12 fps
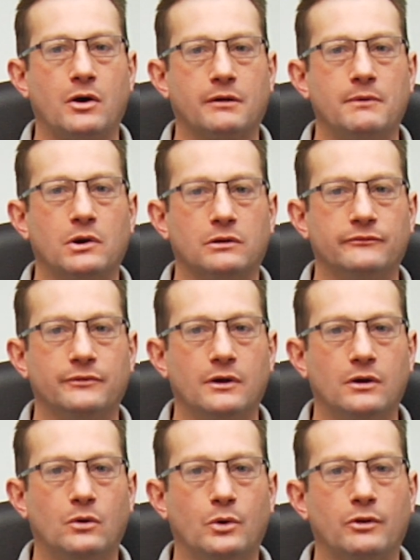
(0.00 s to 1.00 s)
Automotive,
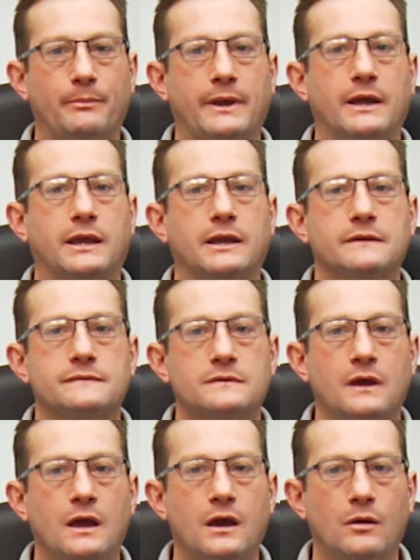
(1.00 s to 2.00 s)
oil pan
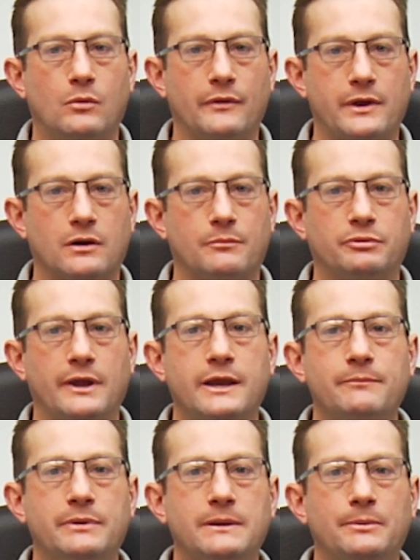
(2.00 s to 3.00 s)
kits. While there are
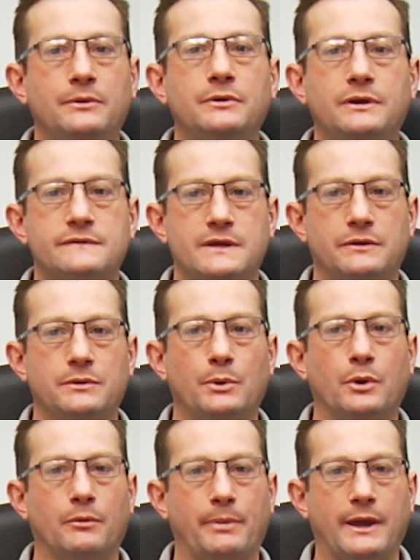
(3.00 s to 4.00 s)
plenty of people who can sell you an
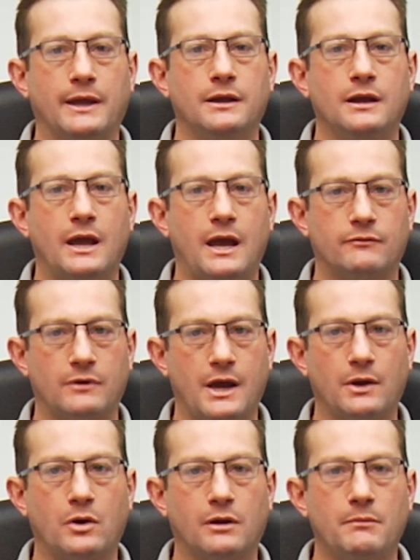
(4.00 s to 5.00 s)
oil pan, at
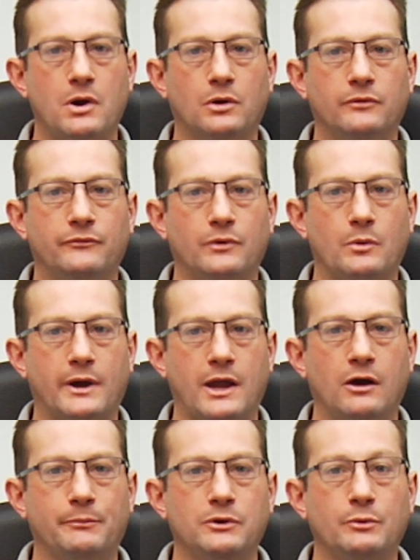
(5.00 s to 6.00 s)
Rein Automotive we want to
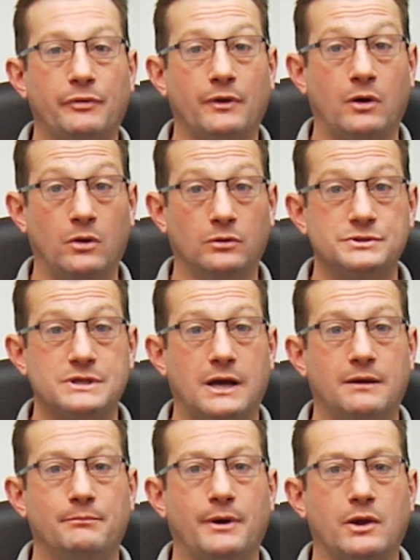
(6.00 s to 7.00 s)
help you with the whole
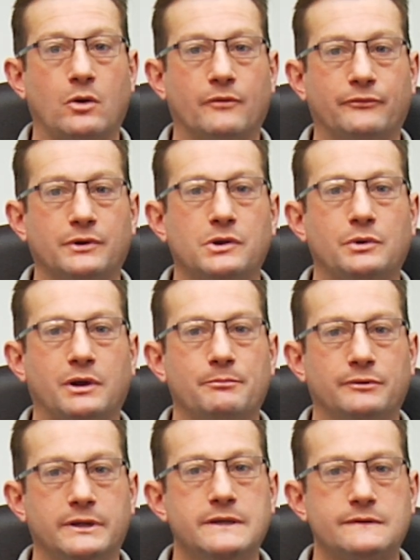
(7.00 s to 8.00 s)
job by offering you a
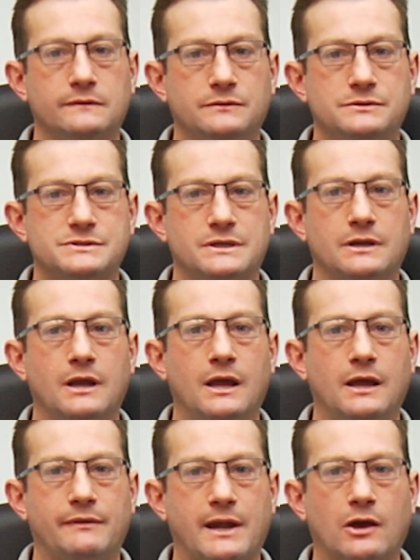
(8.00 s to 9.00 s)
complete solution
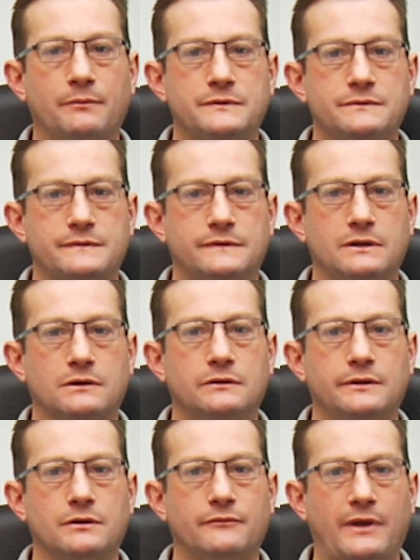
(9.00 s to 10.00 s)
that helps you steer
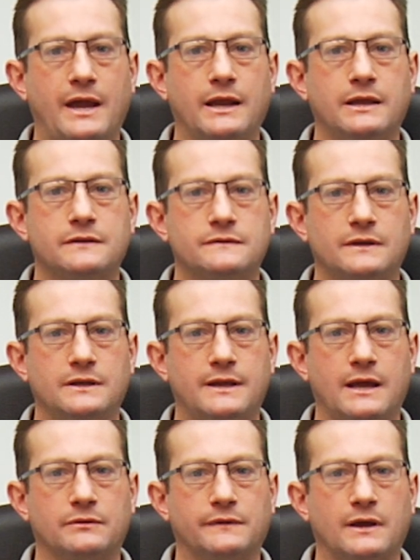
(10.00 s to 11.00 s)
clear of headaches and
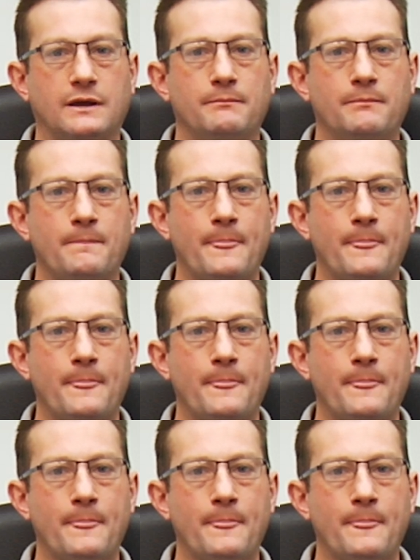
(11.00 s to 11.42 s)
downtime.